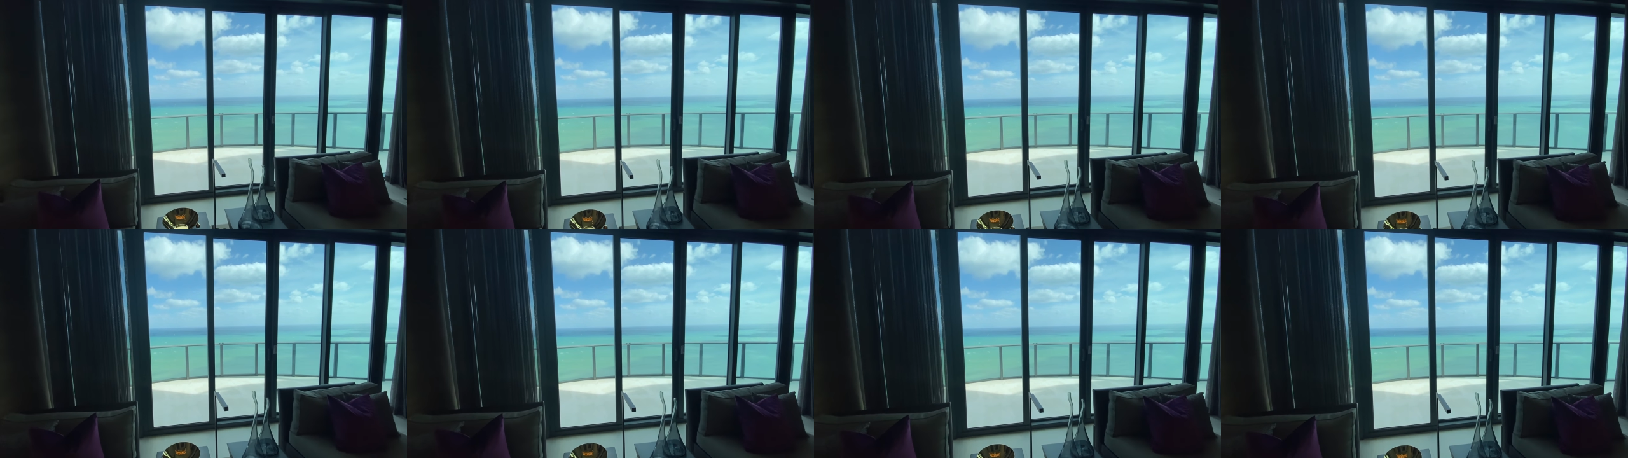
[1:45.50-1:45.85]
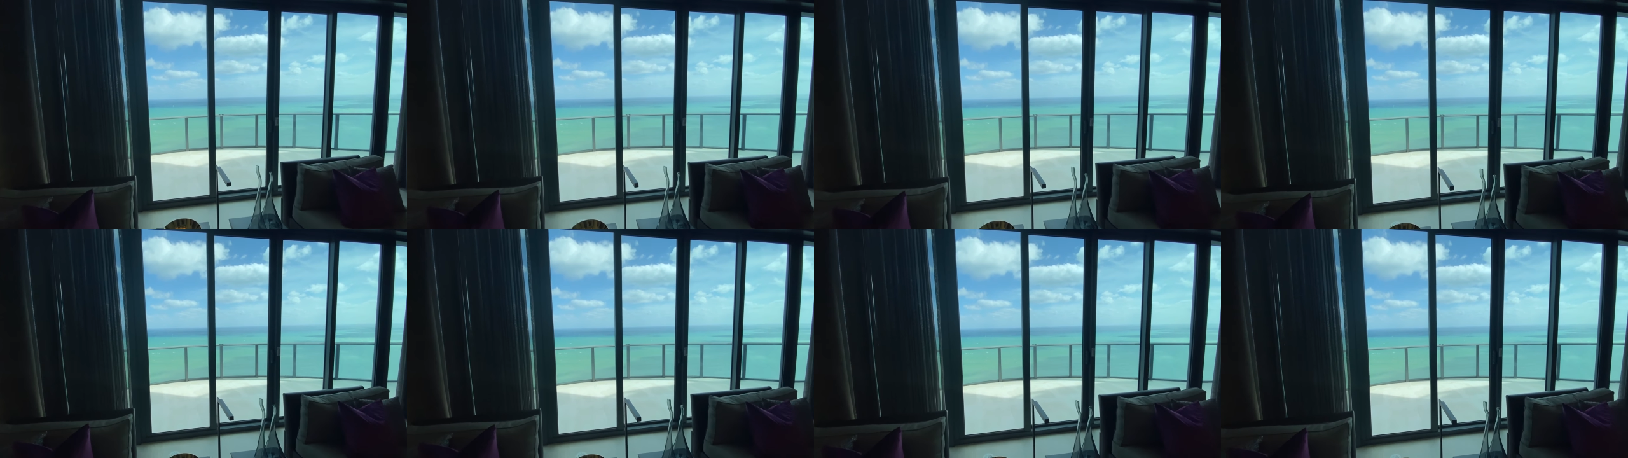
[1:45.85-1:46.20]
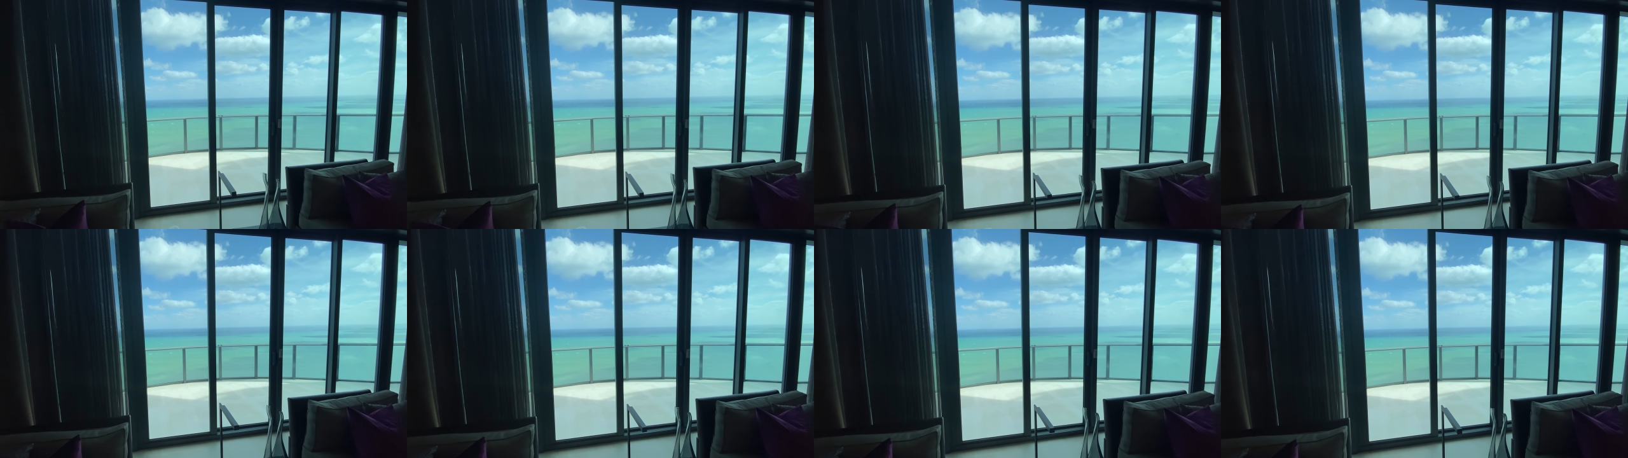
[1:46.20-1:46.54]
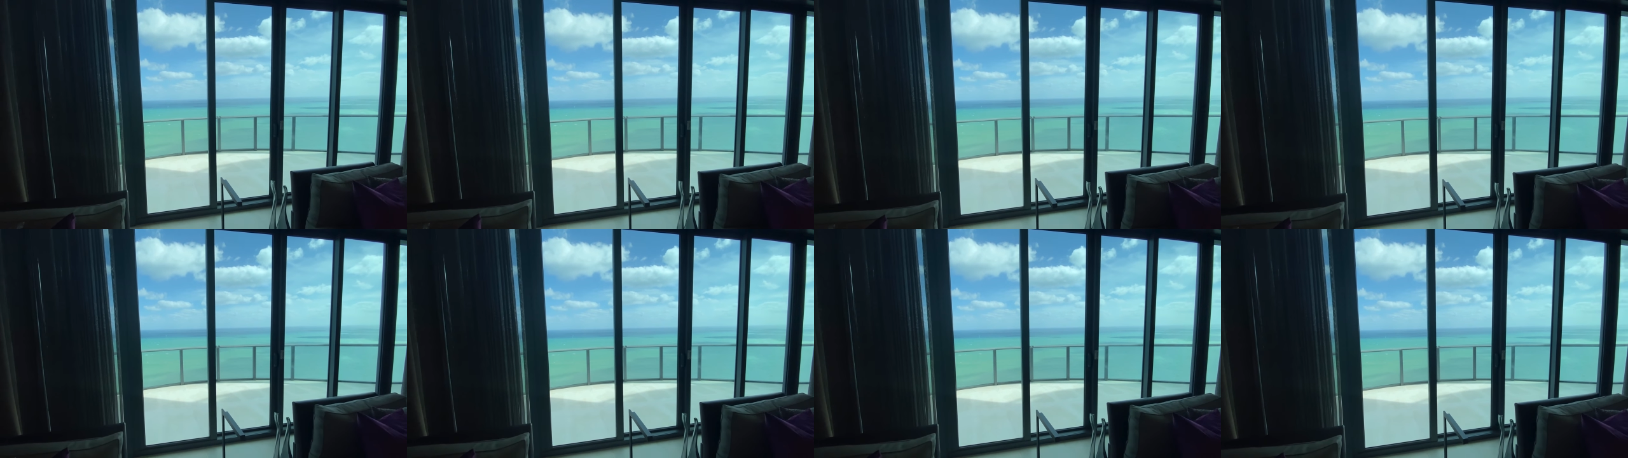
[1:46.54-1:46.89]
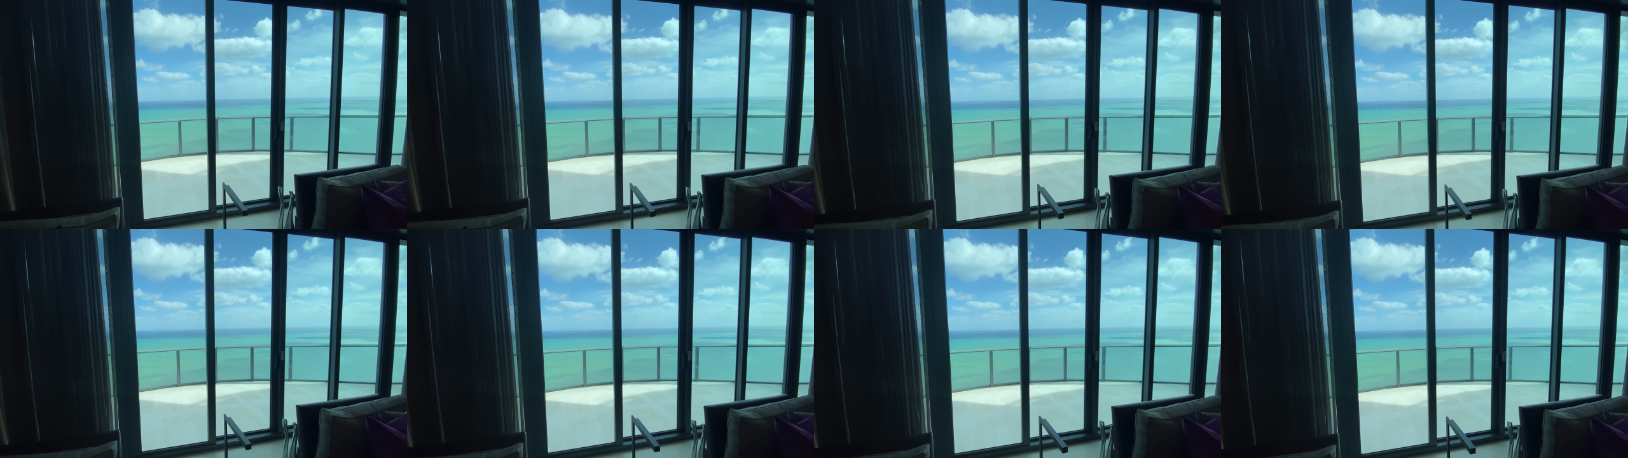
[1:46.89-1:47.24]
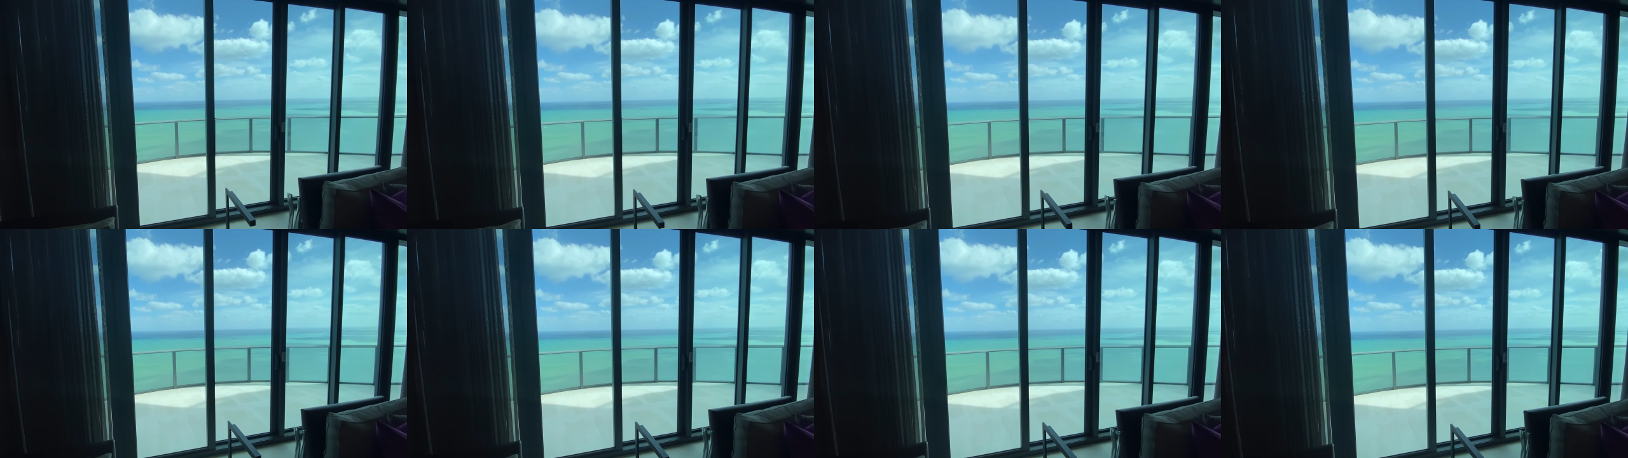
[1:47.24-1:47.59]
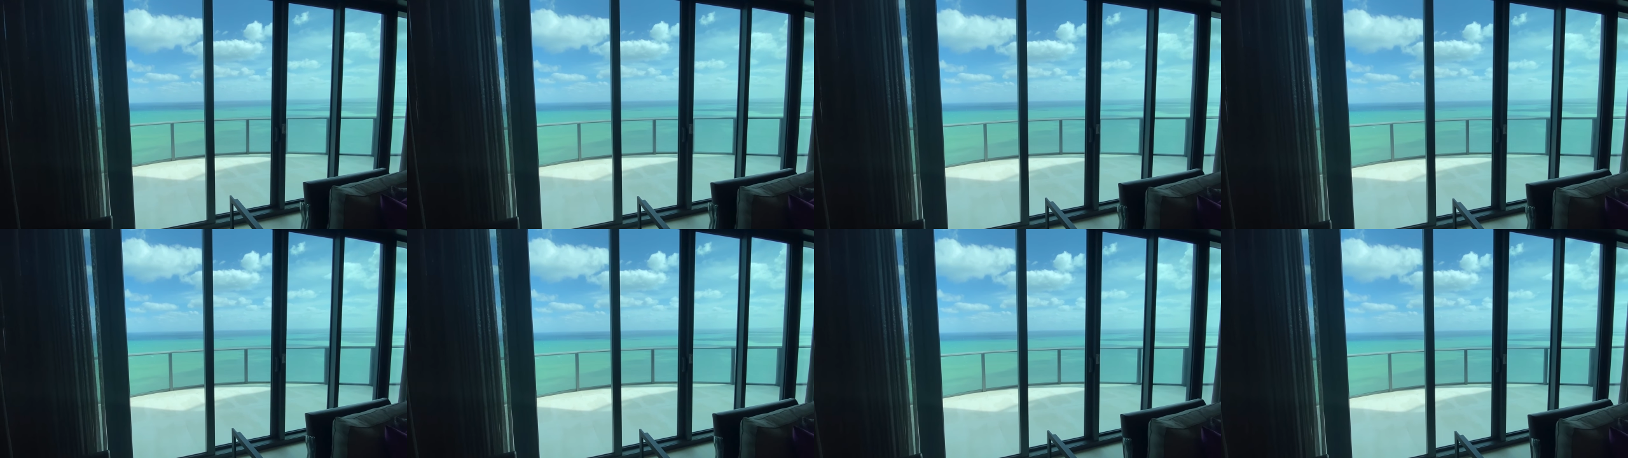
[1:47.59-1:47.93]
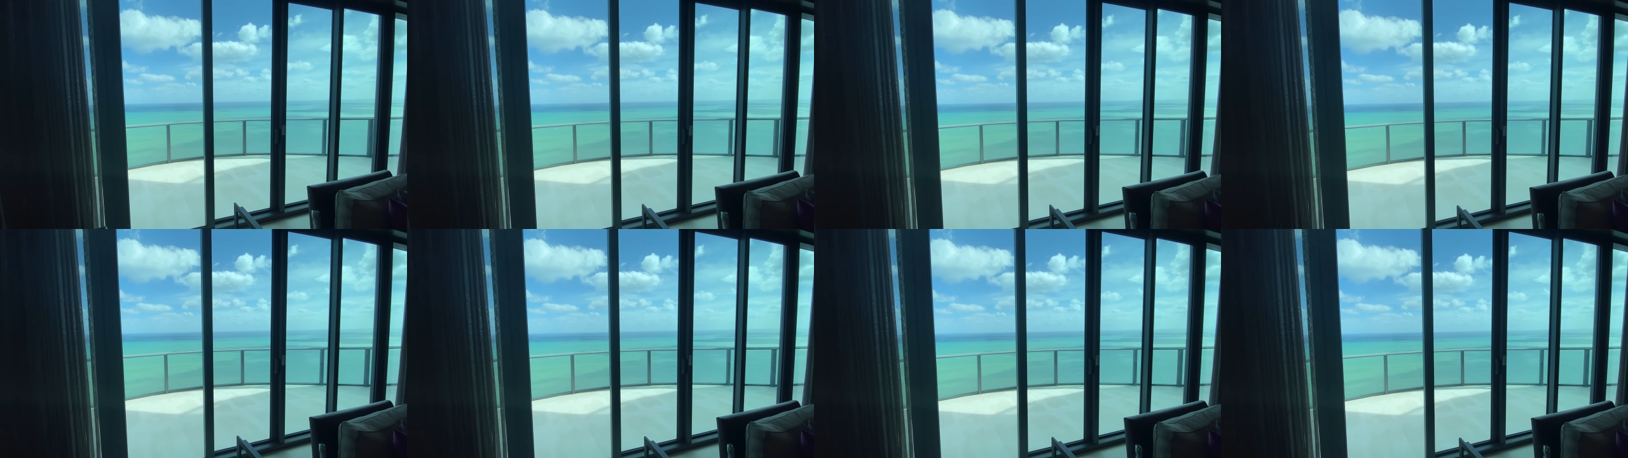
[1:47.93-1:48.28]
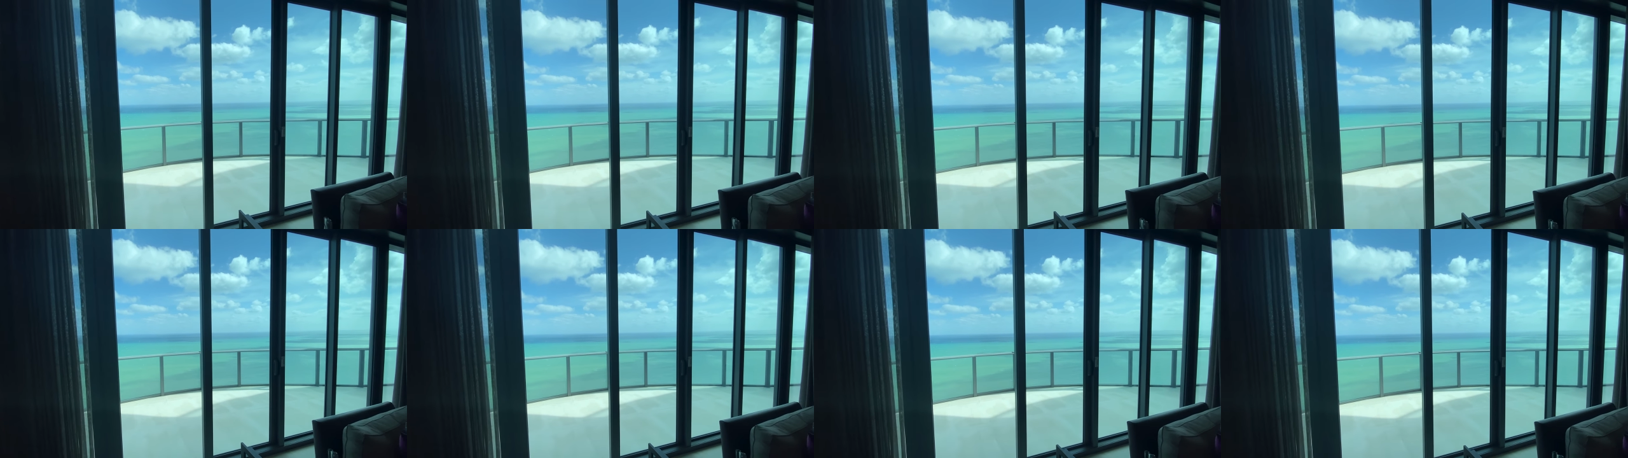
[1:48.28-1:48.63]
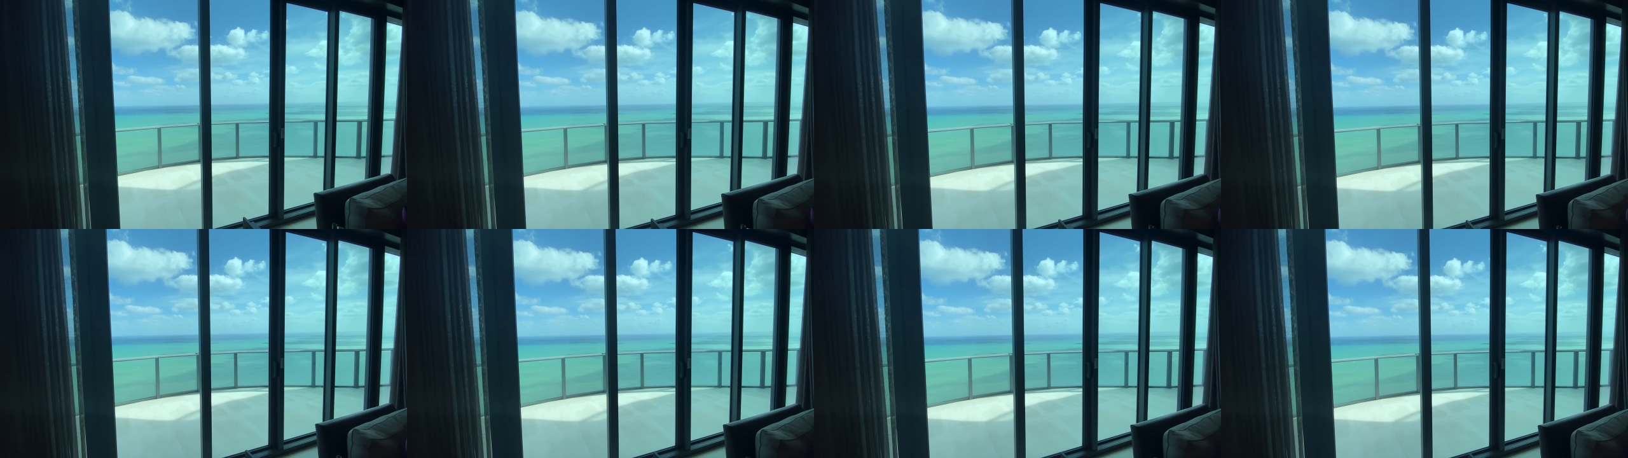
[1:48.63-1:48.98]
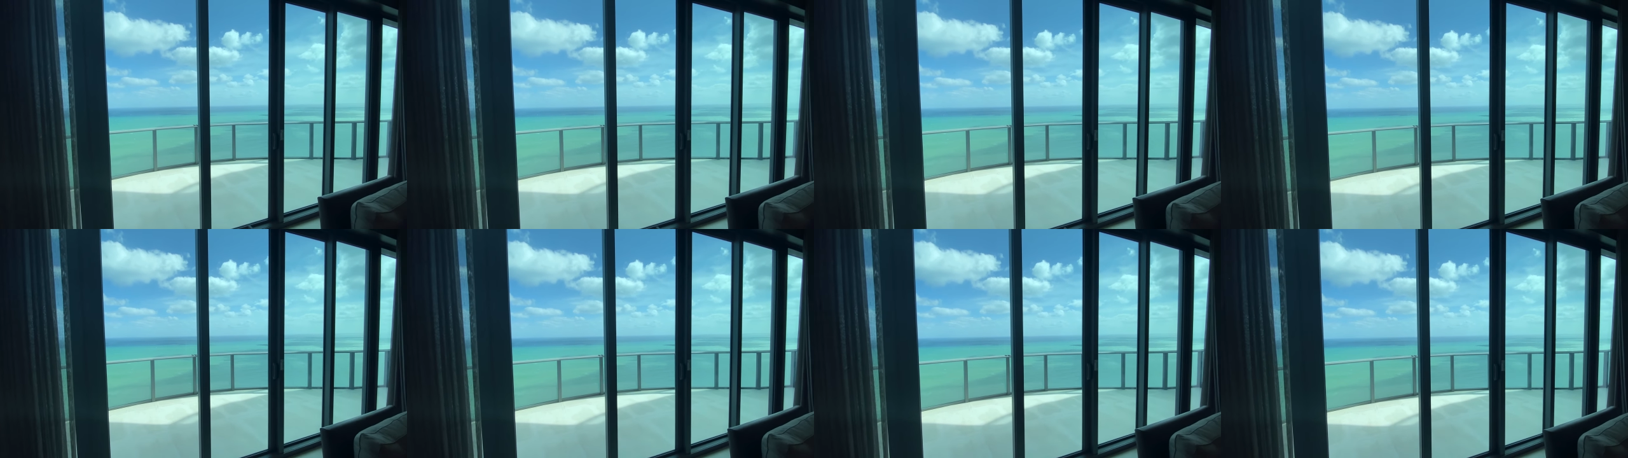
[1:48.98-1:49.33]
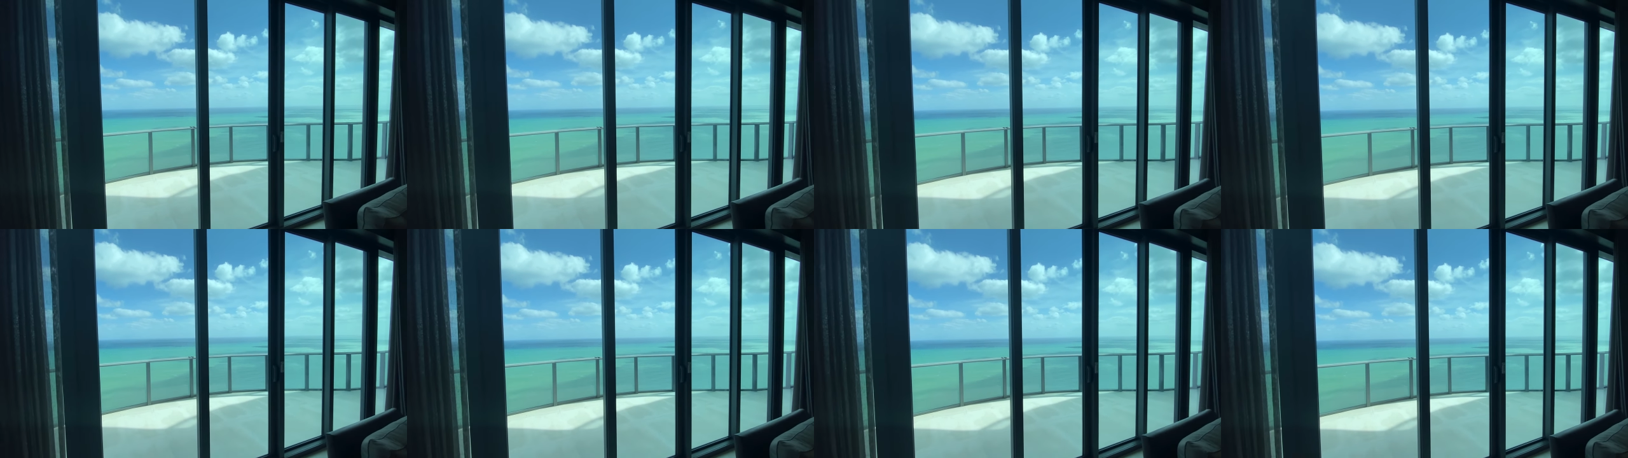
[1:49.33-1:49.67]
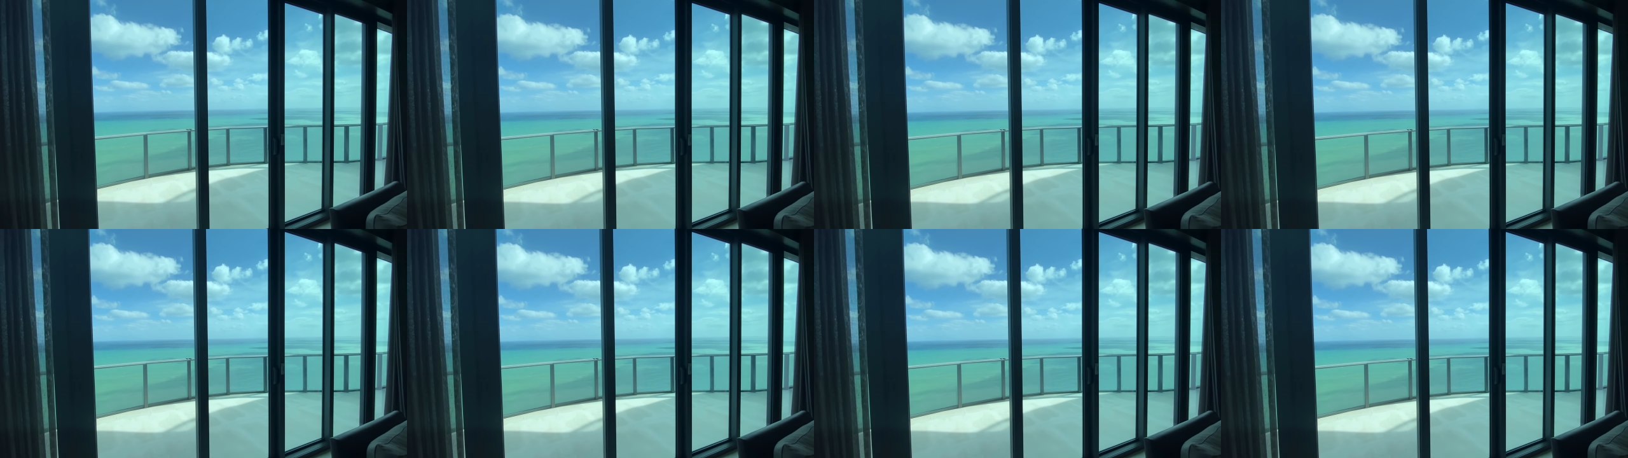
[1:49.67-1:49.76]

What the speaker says: (no speaker visible)